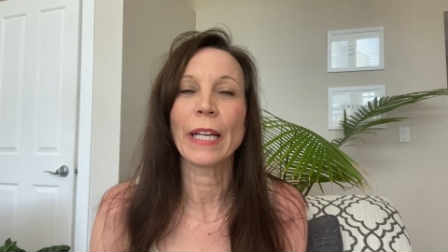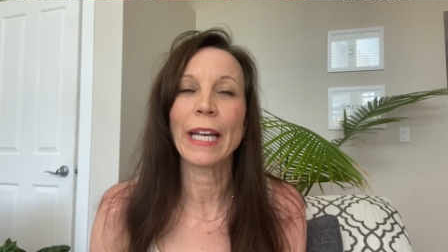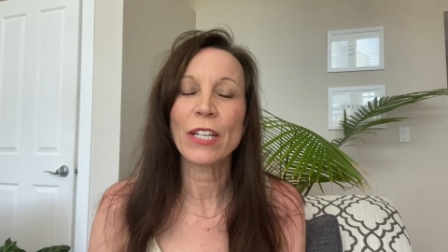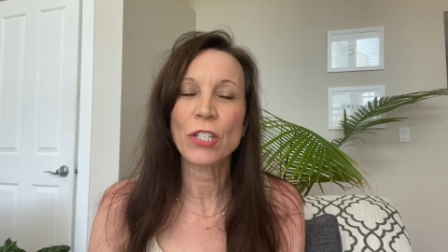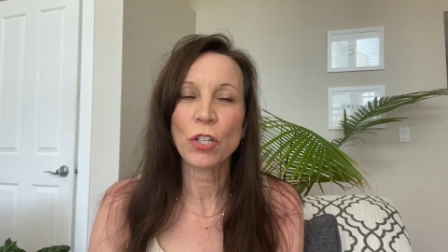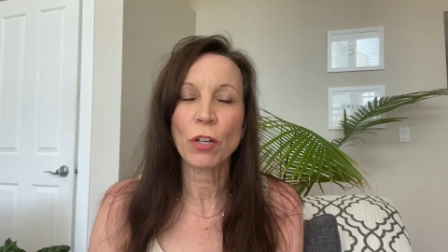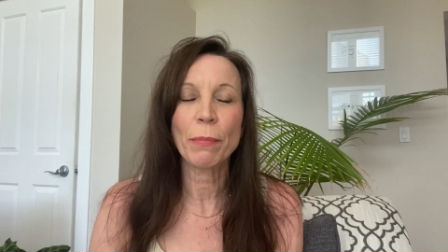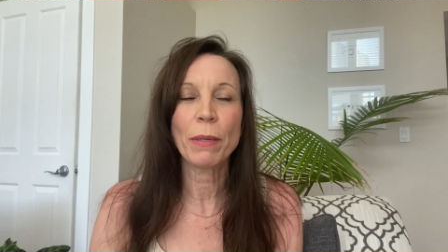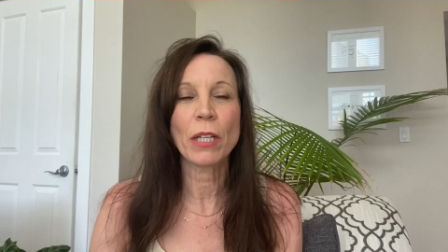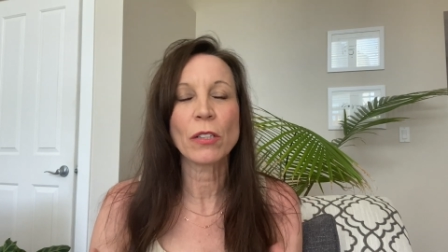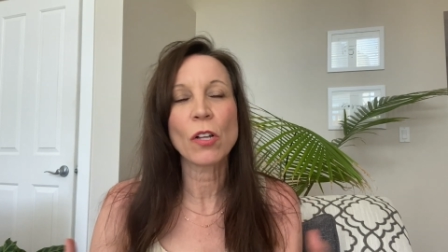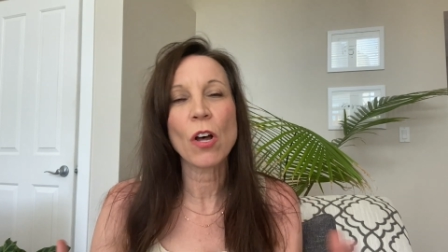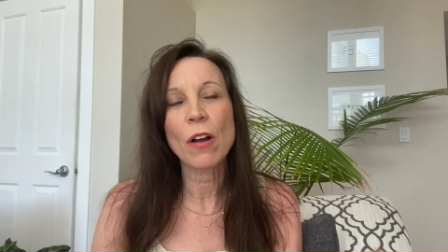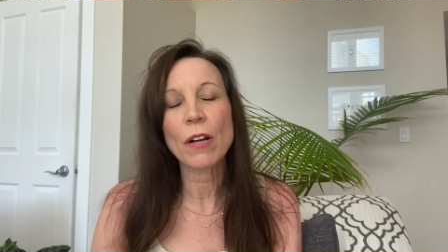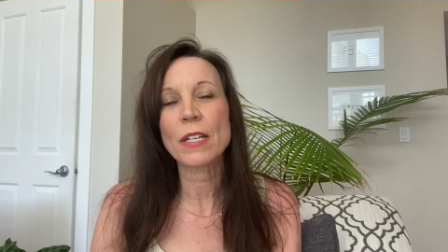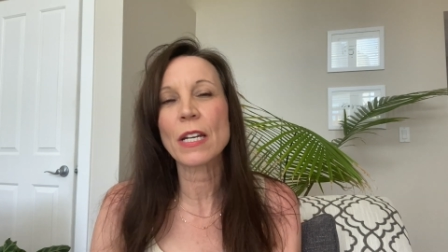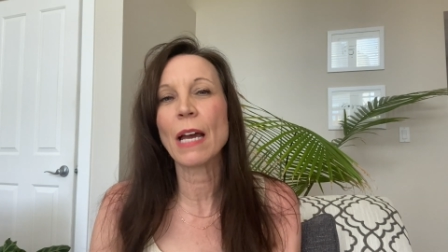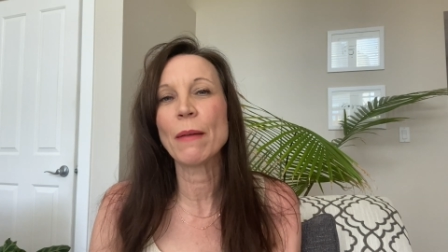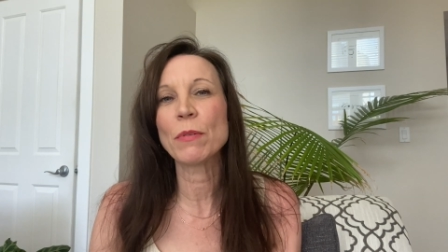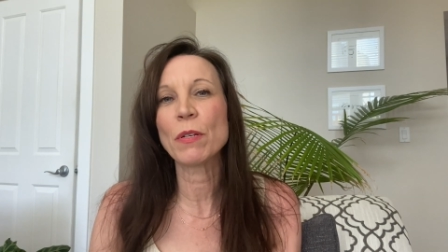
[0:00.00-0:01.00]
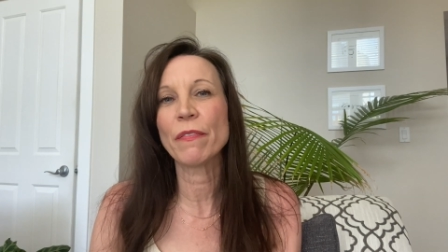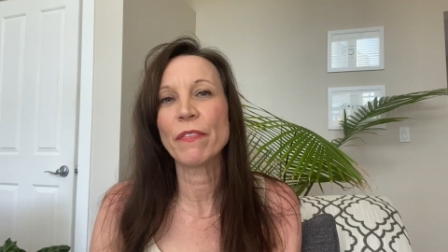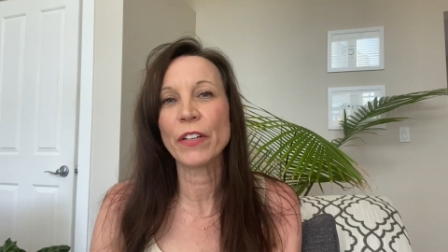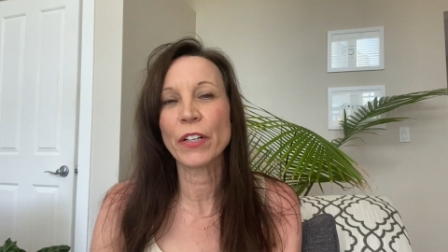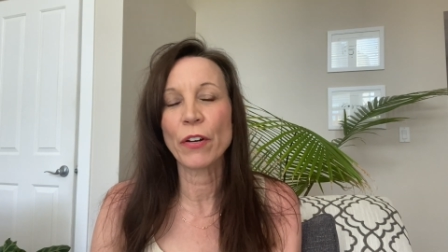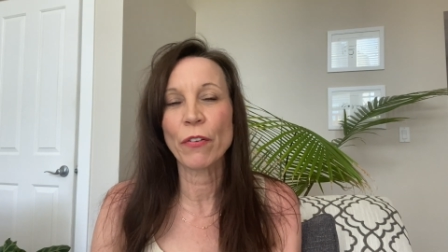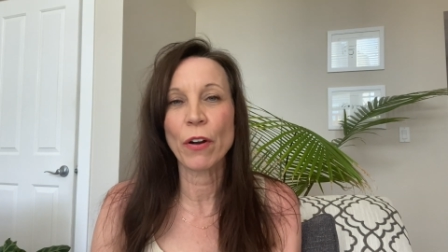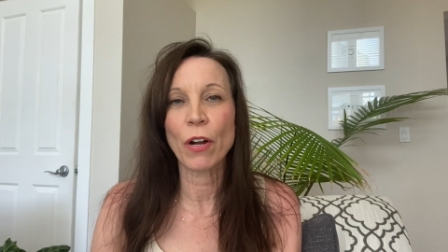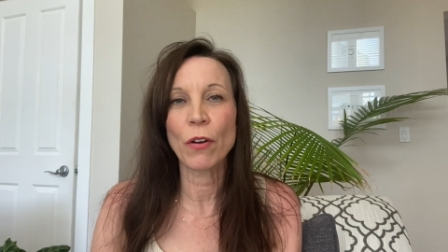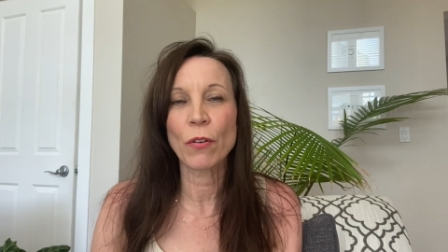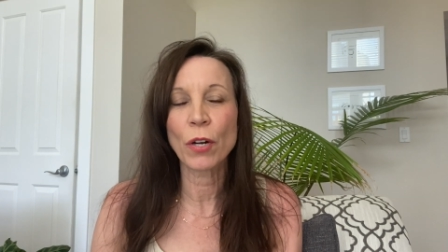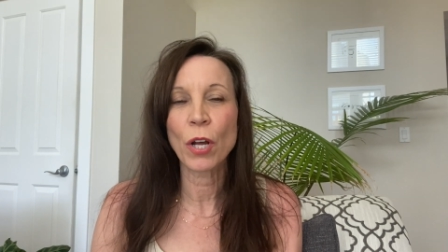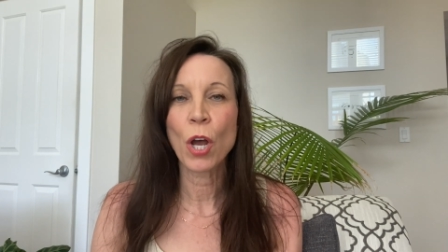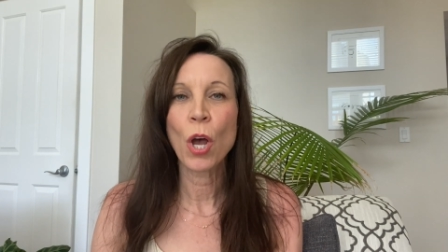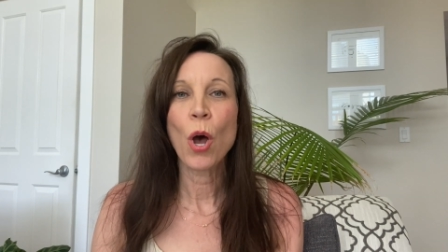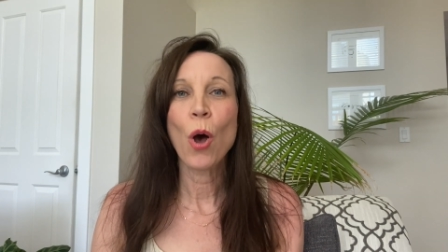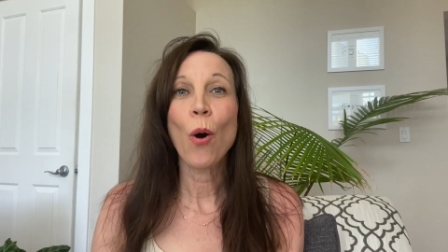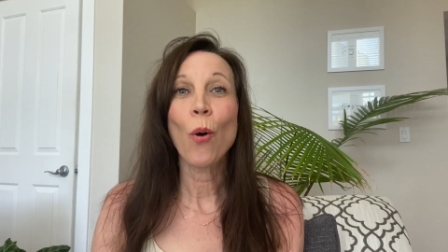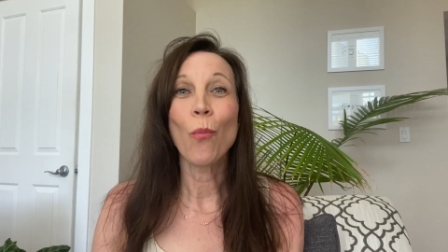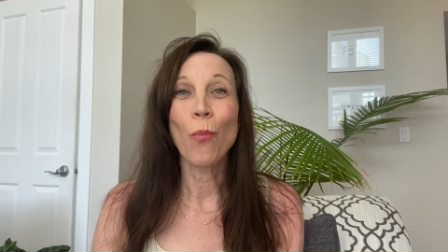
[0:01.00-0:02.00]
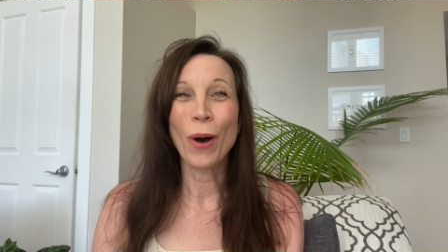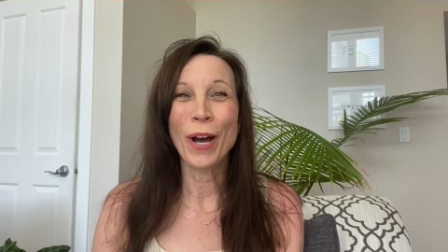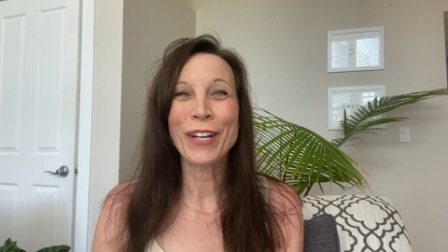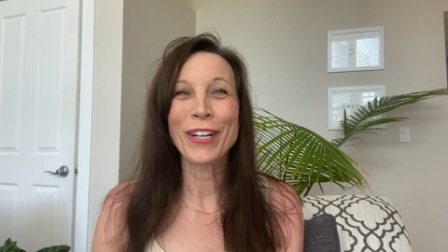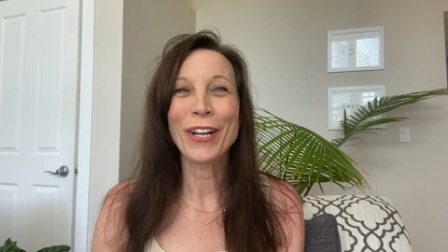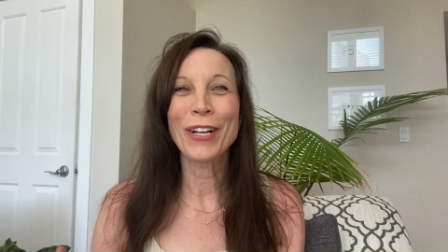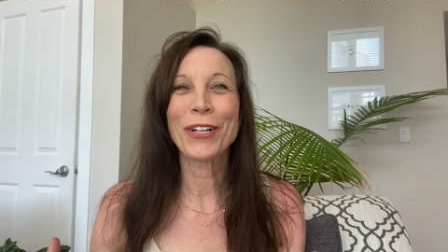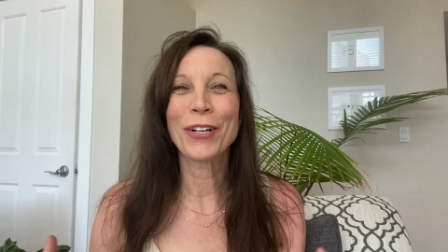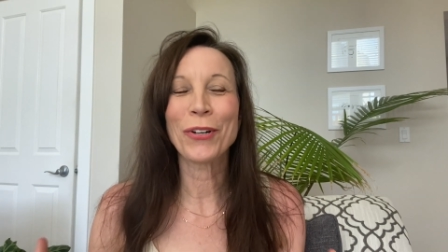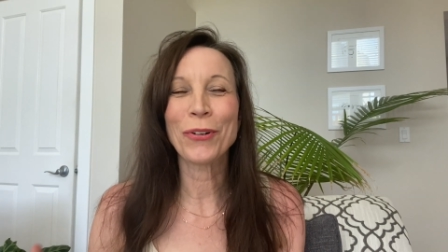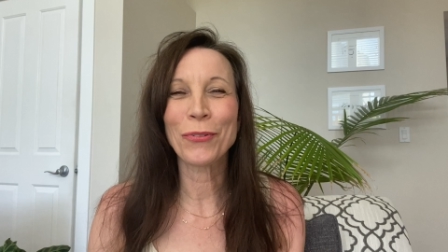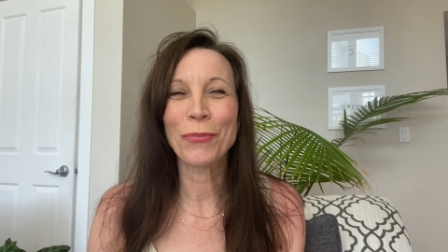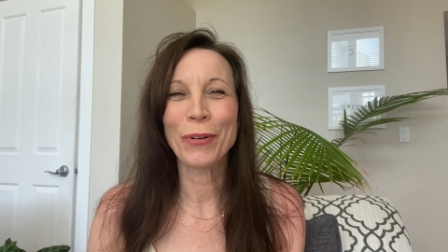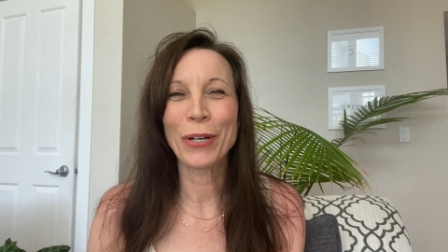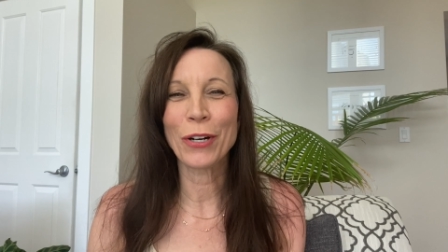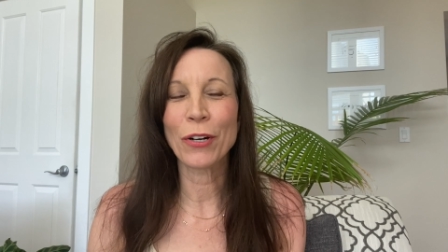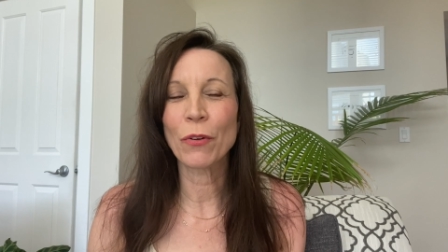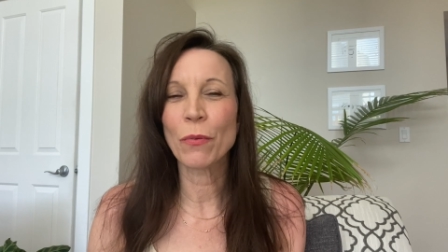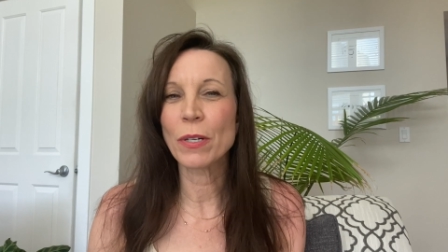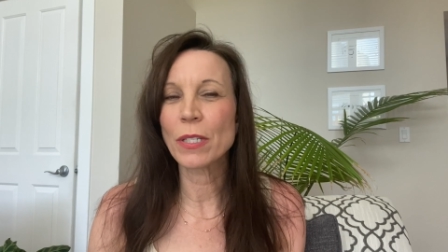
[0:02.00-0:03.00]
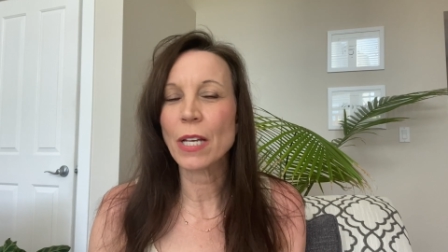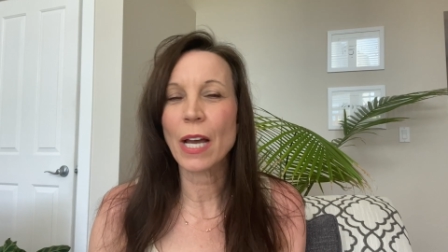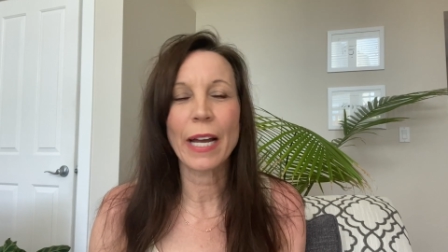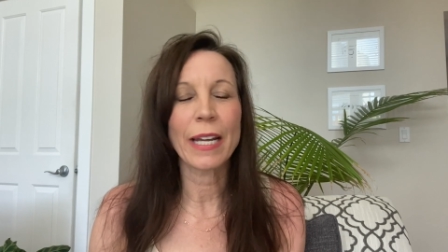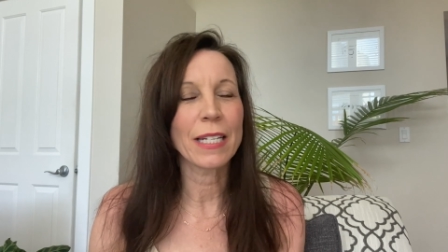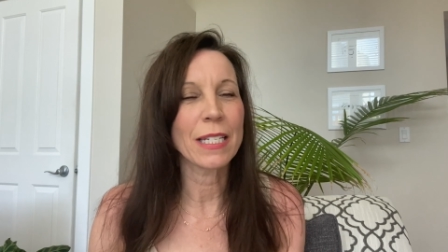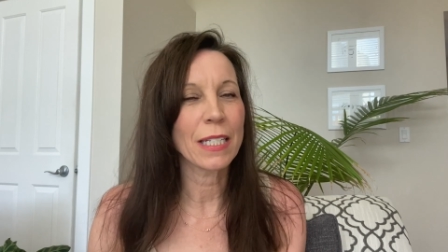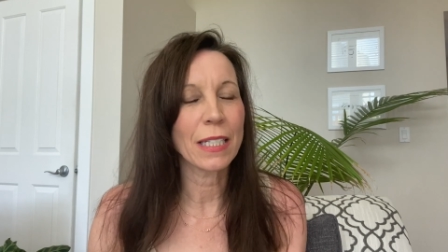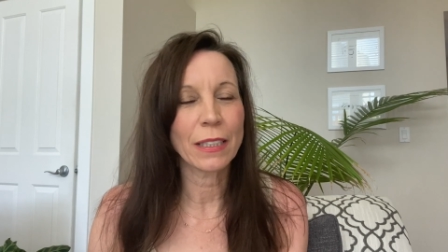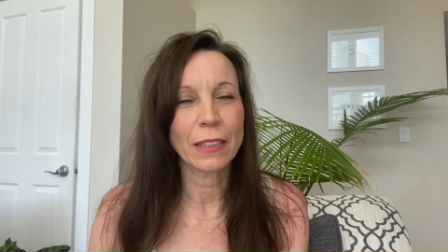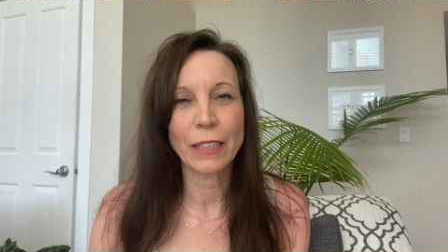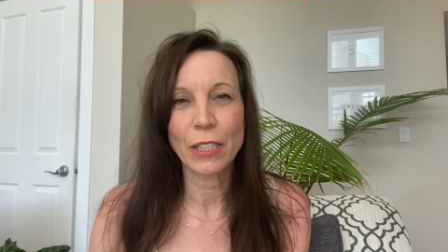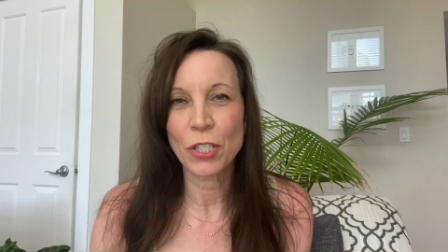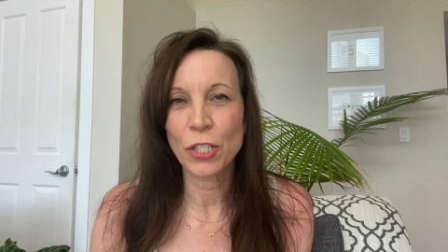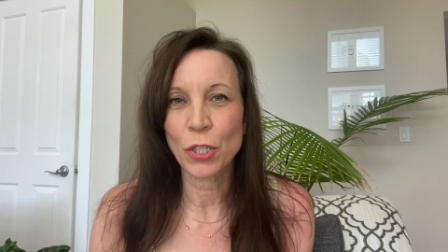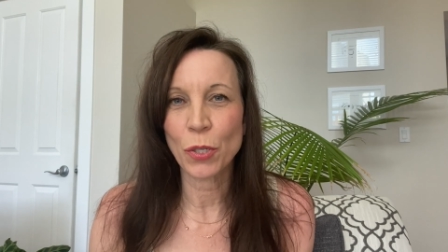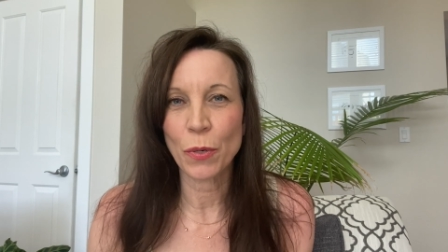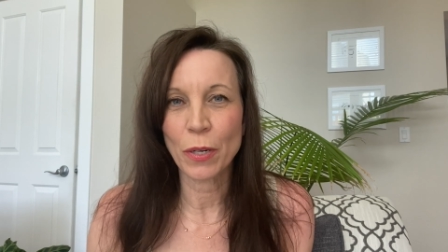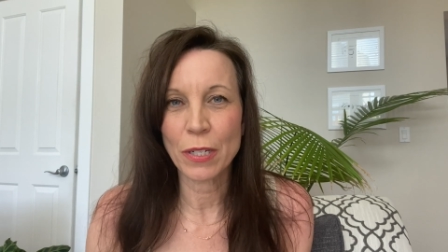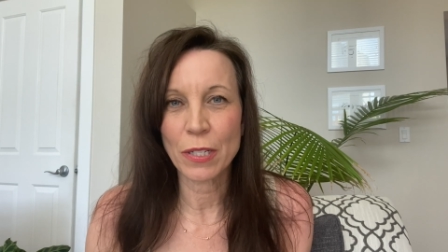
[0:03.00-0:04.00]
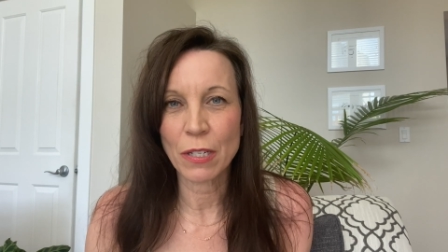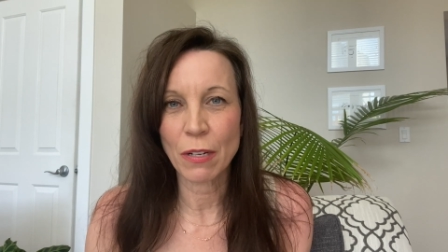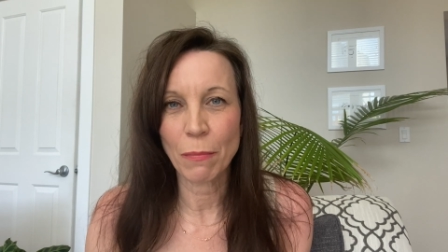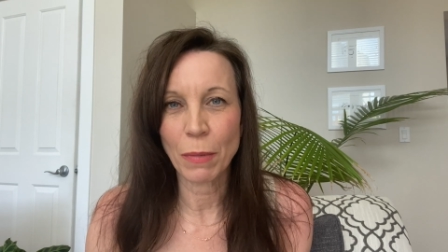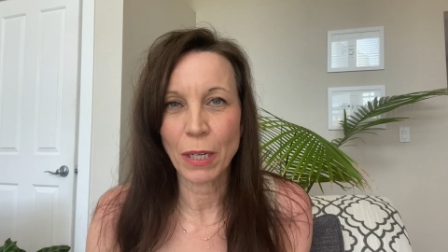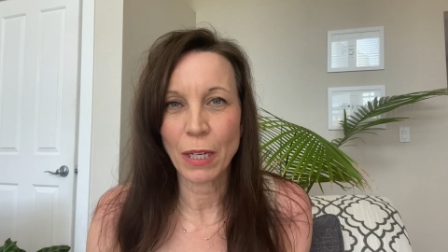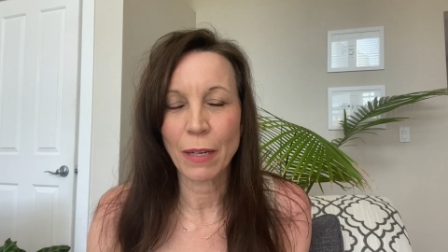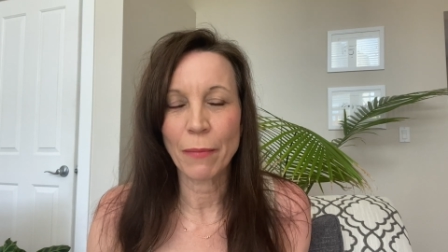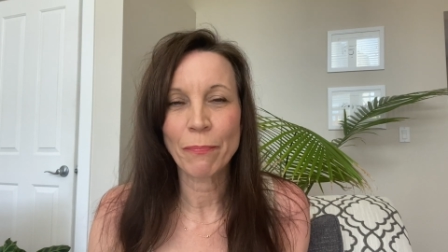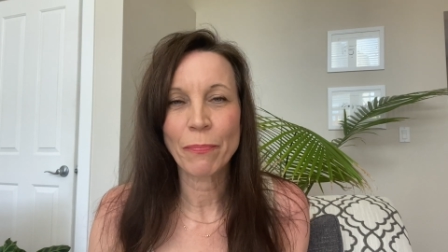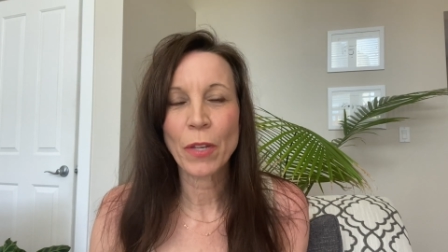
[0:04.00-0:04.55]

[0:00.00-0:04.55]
It took me a long time to figure out what career was ideally suited to me.